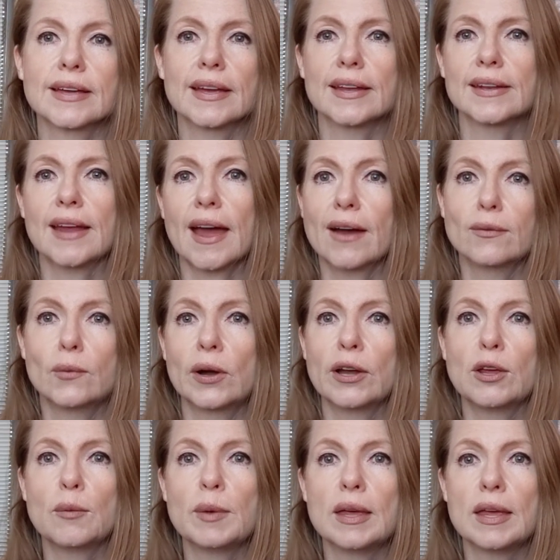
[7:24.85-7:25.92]
And
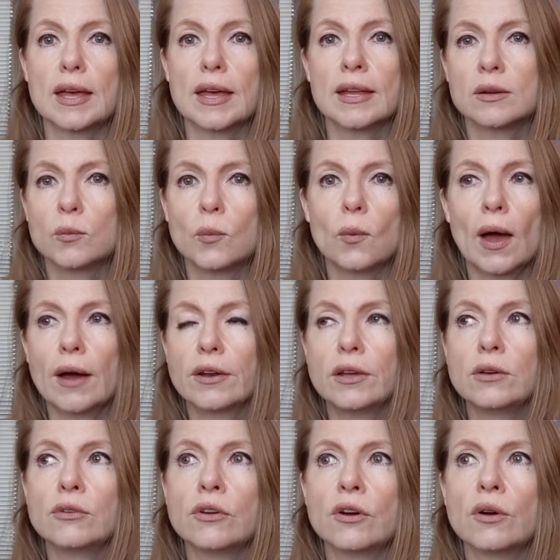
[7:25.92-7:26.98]
where do you begin? And how
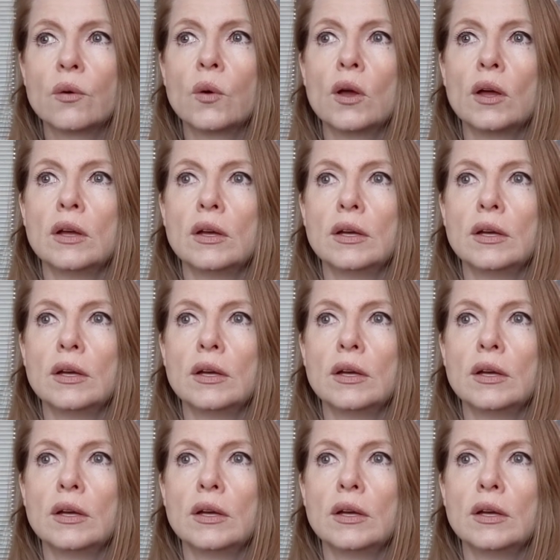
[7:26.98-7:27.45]
do you know